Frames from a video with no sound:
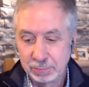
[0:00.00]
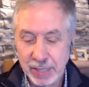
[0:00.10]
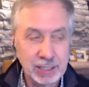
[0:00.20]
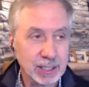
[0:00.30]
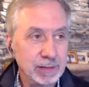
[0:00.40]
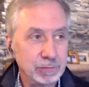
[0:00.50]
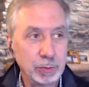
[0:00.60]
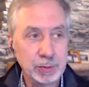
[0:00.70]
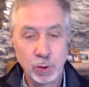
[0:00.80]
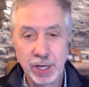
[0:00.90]
make life what
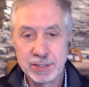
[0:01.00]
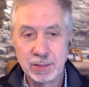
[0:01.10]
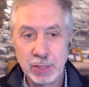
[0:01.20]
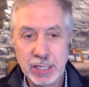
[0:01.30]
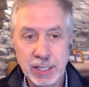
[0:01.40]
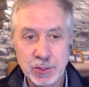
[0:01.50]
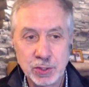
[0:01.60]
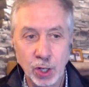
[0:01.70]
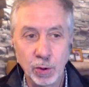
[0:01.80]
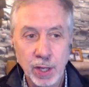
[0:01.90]
we want it to be. And
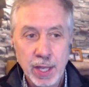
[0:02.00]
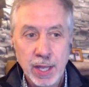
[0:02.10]
so